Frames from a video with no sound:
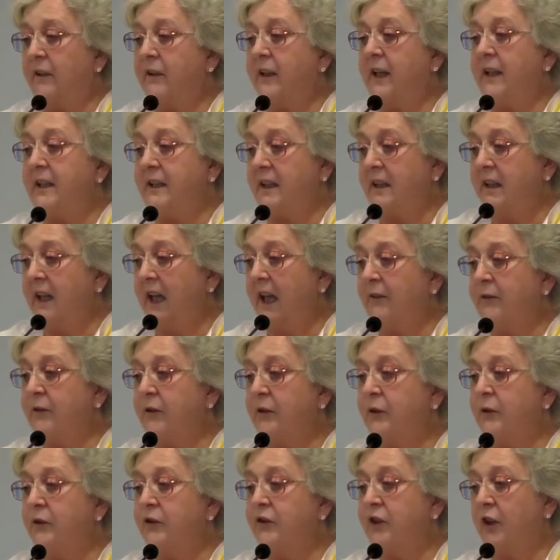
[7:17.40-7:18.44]
They did have
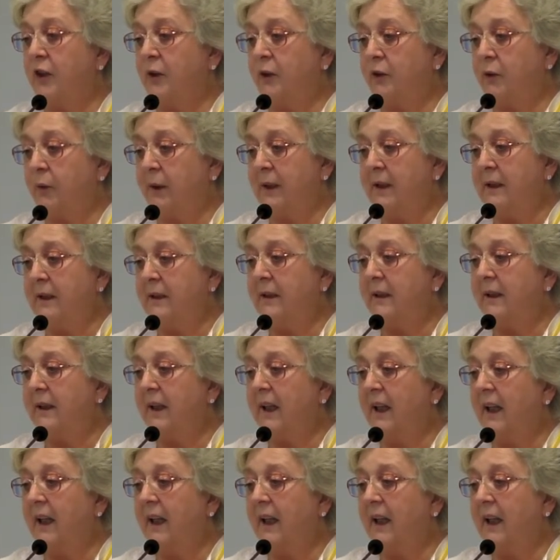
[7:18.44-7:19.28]
two children.